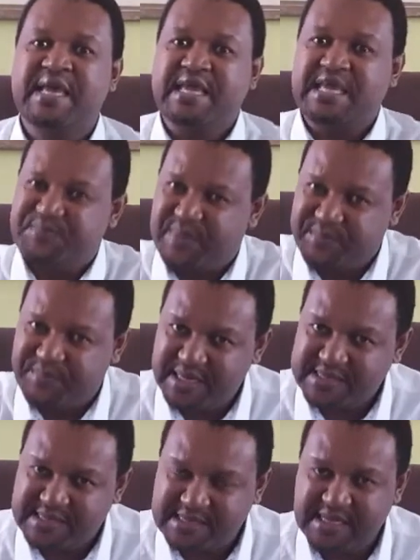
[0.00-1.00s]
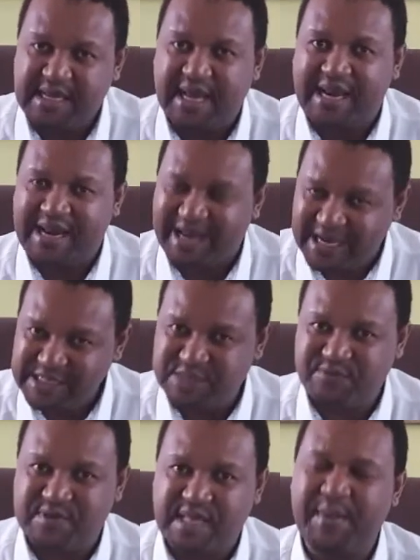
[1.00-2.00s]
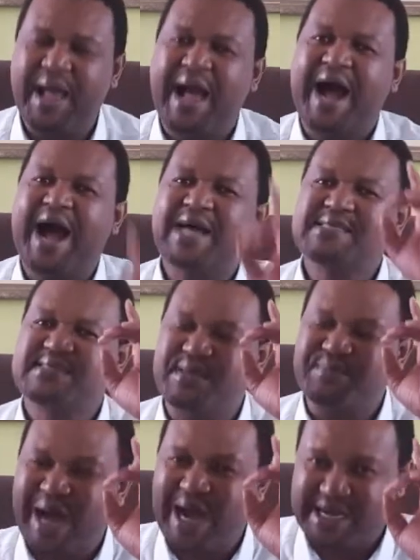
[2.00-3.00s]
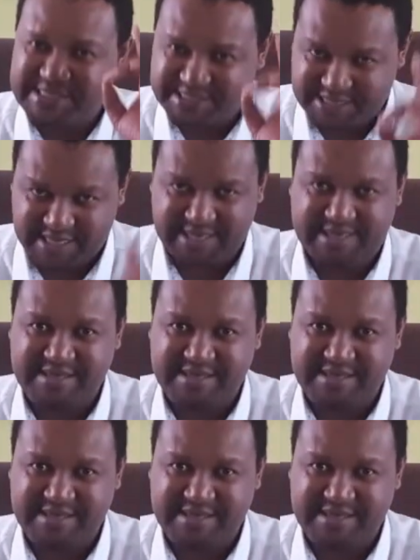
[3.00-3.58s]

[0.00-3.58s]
He prepared a lunch for them. Hasnebaja.